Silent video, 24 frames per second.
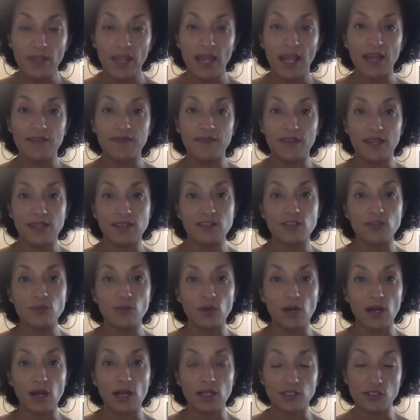and then
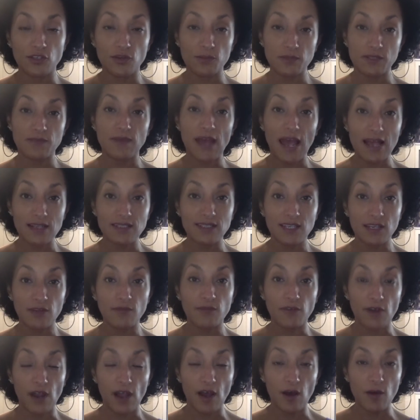to, in terms of asking
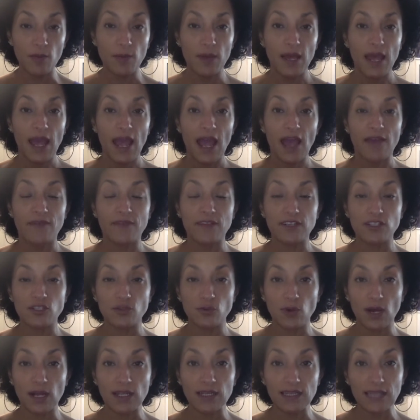for help, and then
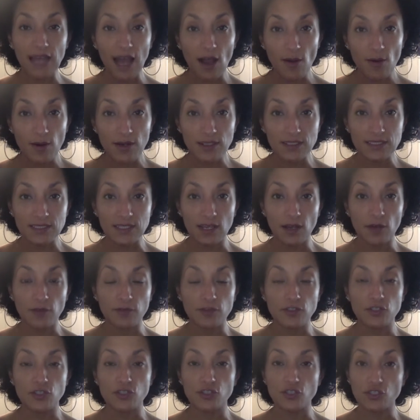to allow
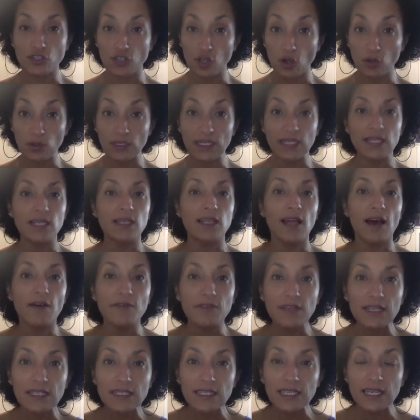ourselves to slowly,
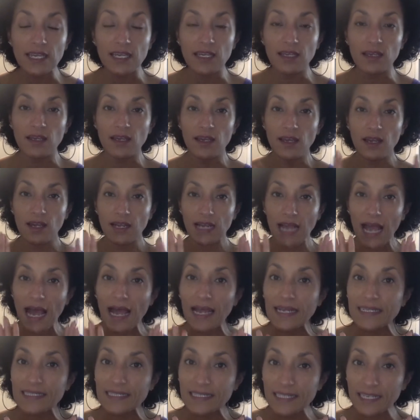lovingly,
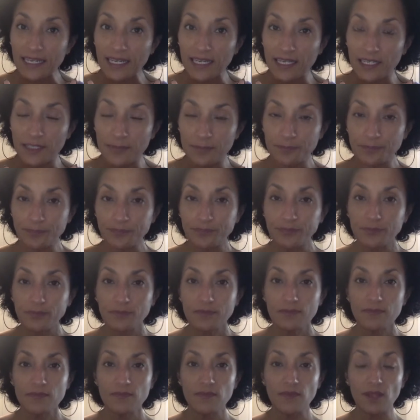kindly,
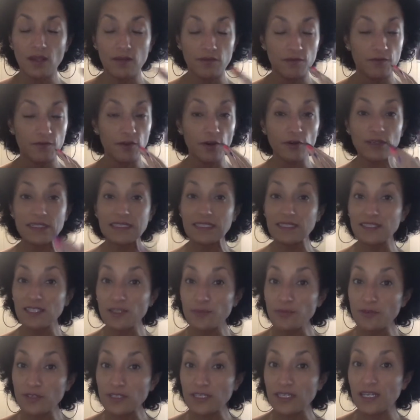very
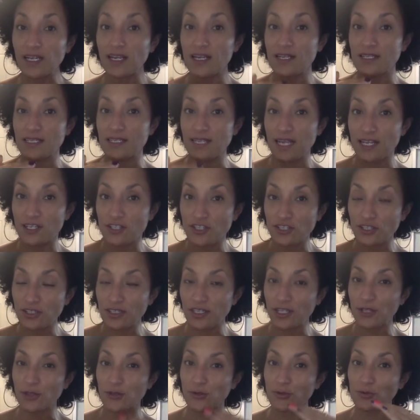deliberately,
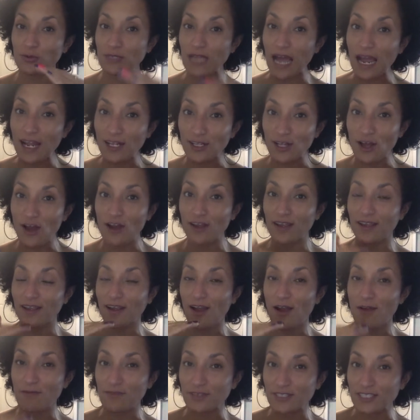intentionally, through dialogue and
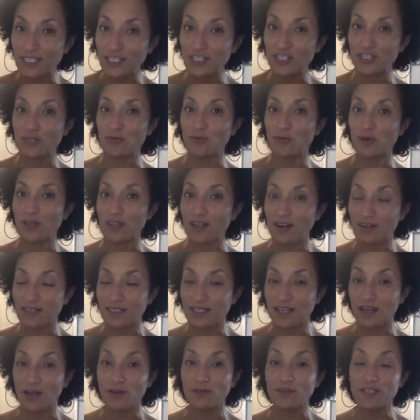conversation with
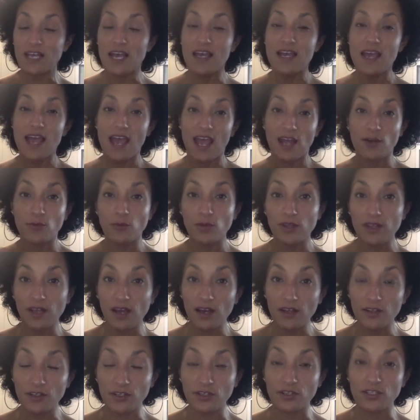ourselves and with
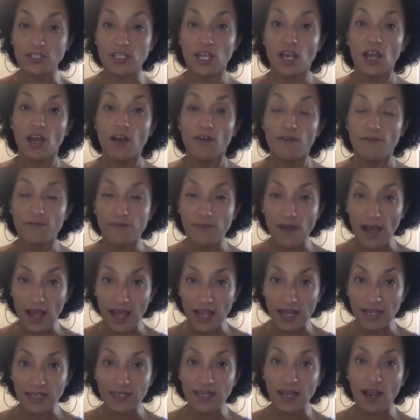others,
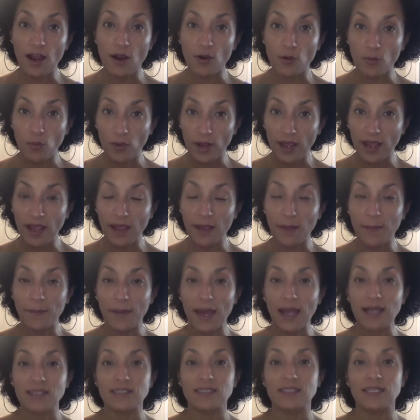find our way
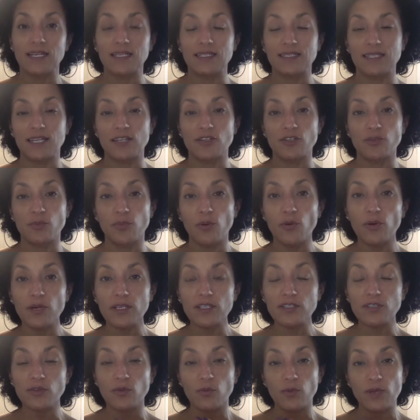back to that center point
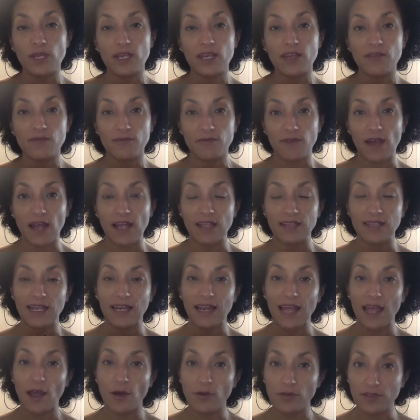so we can find that
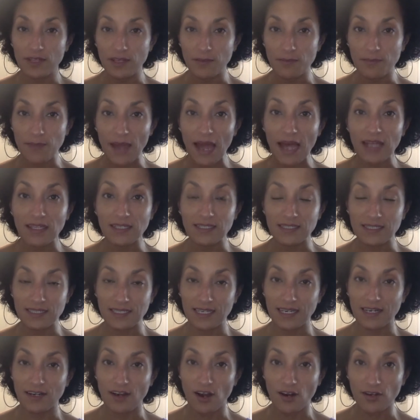healthy balance
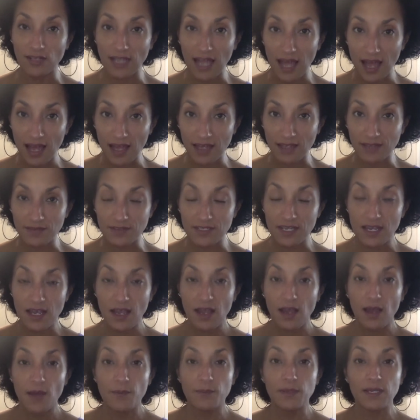in our lives.
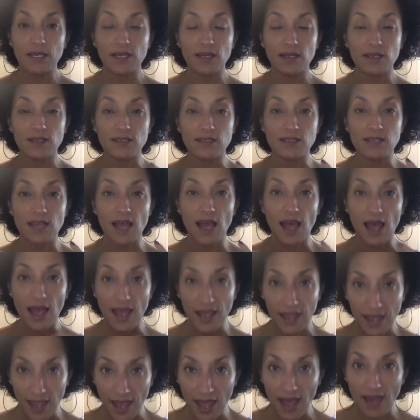Because I
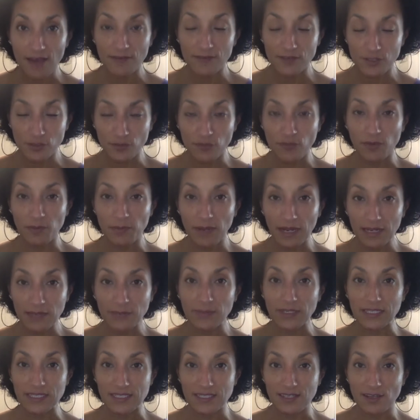have to remind
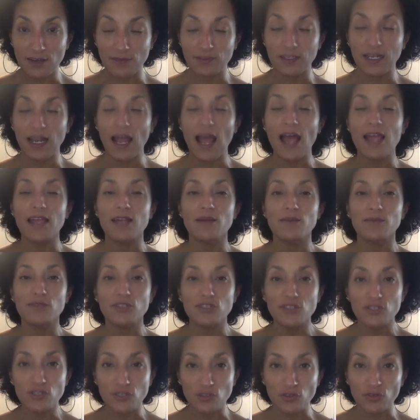myself that I am
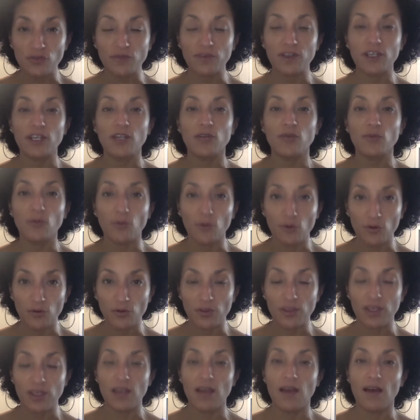deserving and
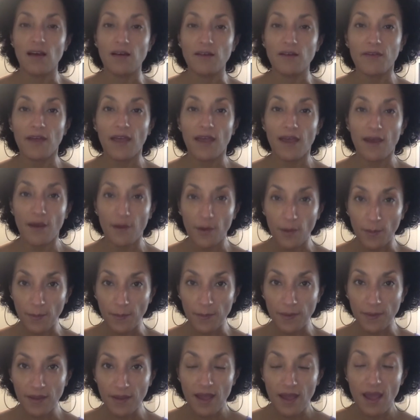worthy of help.
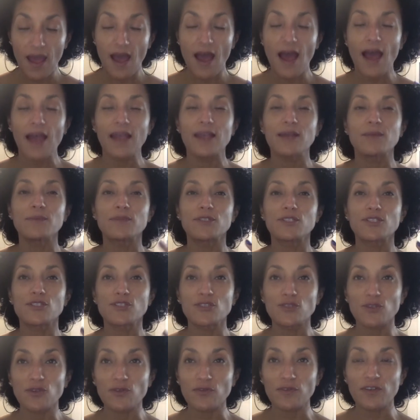I am
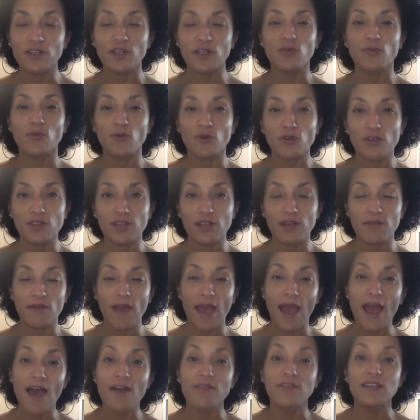deserving and worthy of
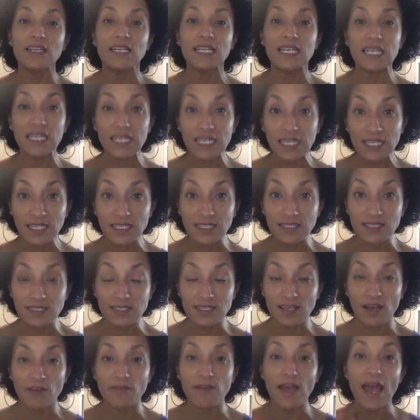having needs,
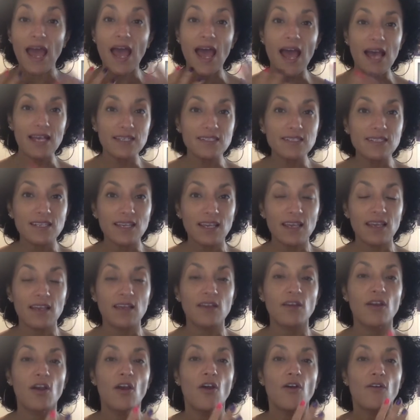of asking
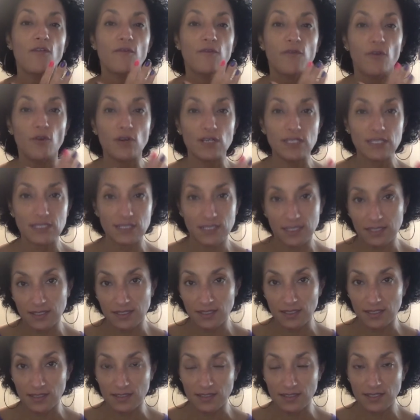for
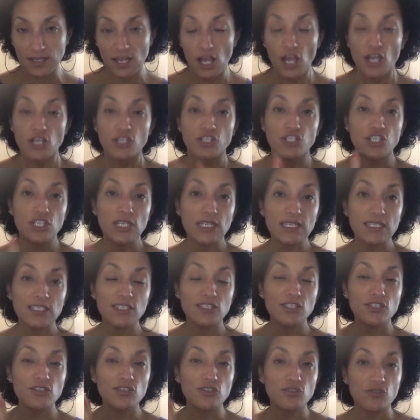assistance. She is
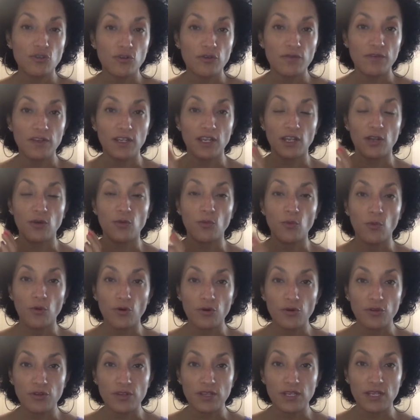deserving and
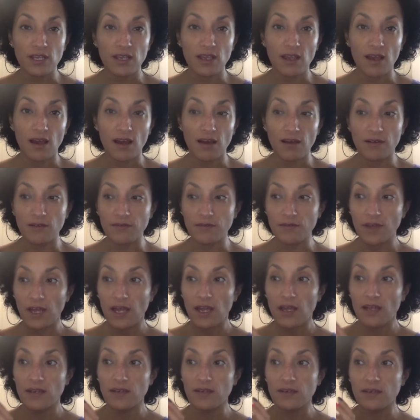worthy of
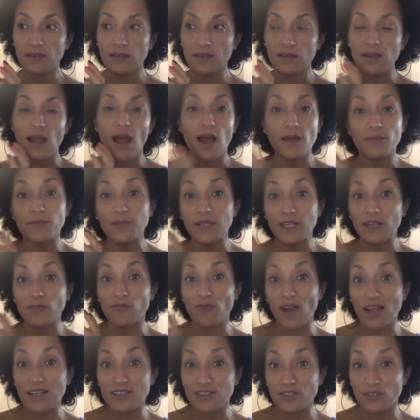not being
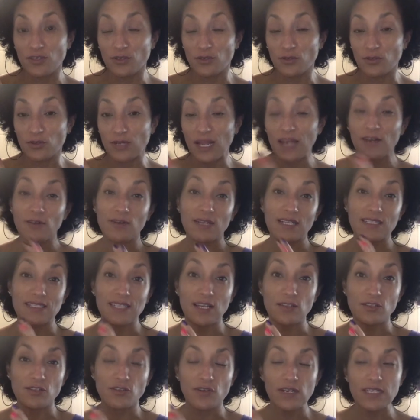rescued. I know that
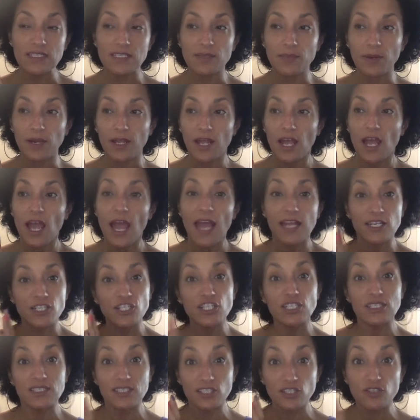sounds crazy, but, and
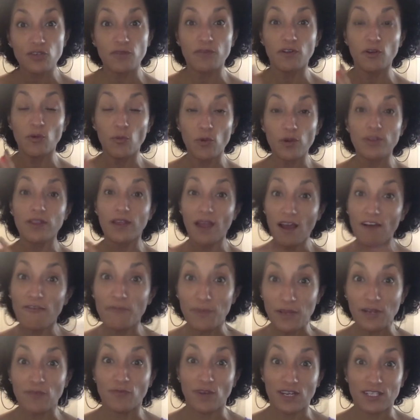she's deserving and worthy of
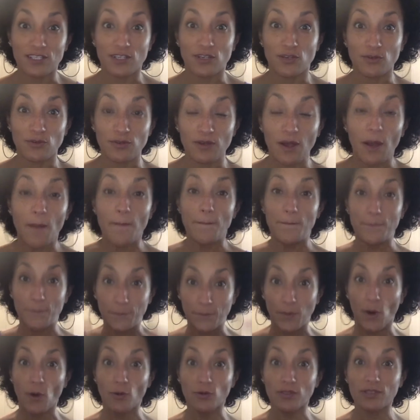being rescued.
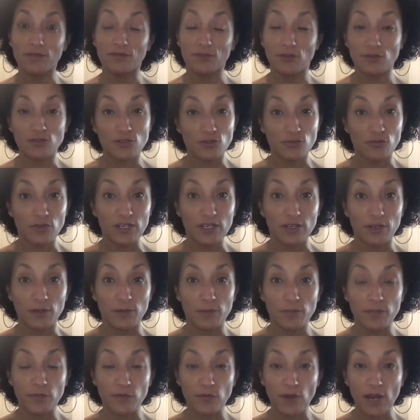Both of those are real,
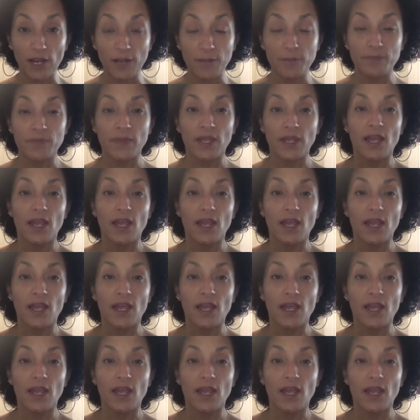right?